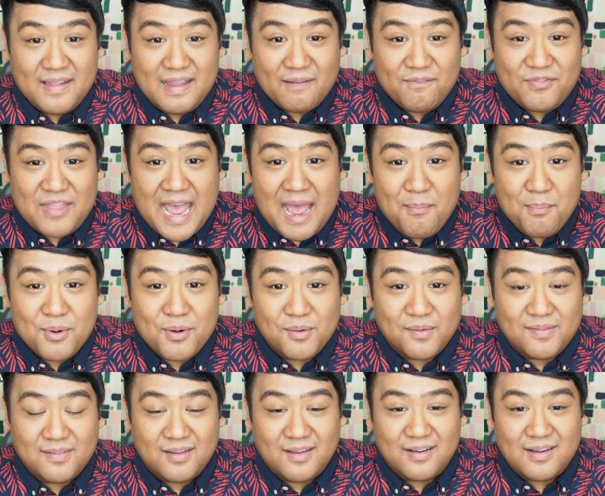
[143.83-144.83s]
if that
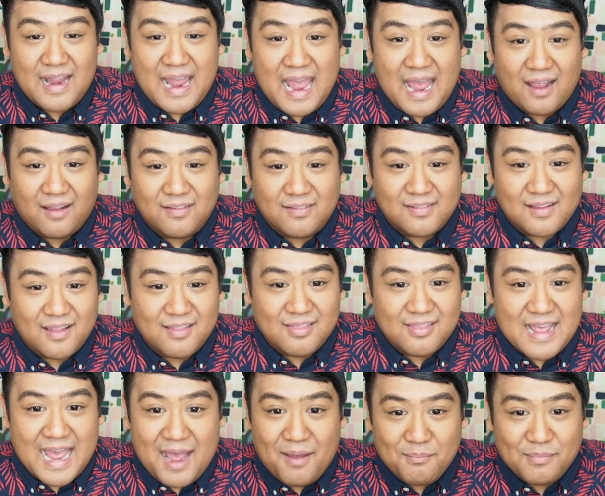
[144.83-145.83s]
person has
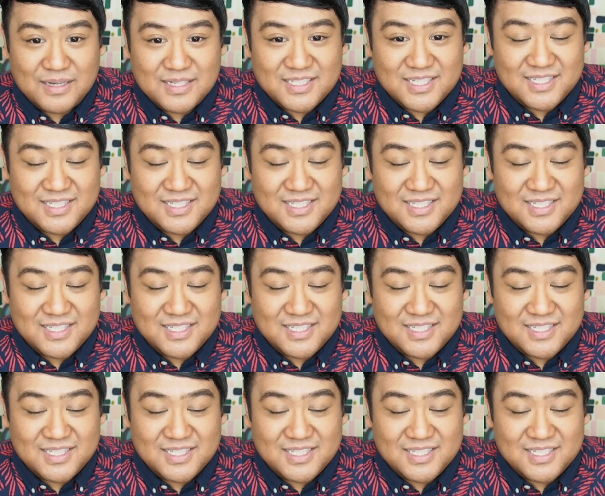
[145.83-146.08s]
that much